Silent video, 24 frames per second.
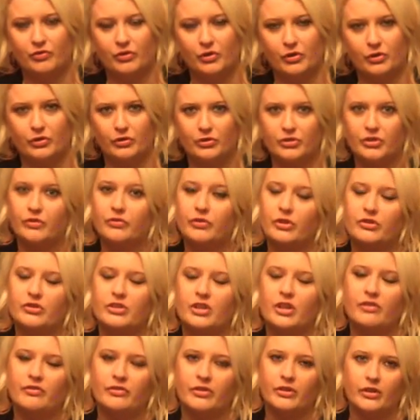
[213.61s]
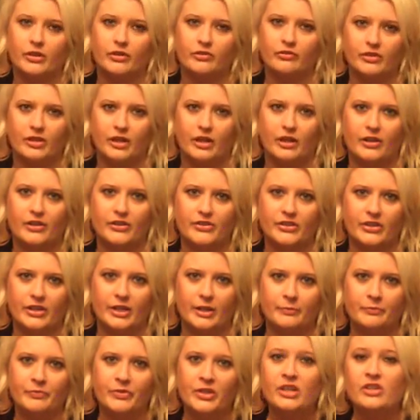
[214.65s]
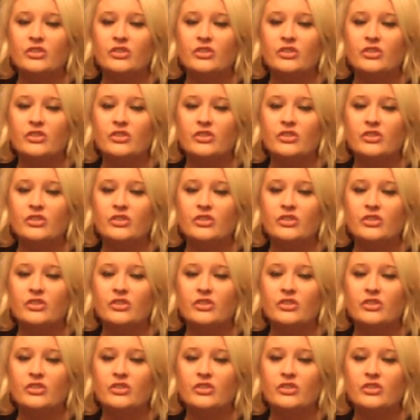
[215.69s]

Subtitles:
photos of herself and her fiancé.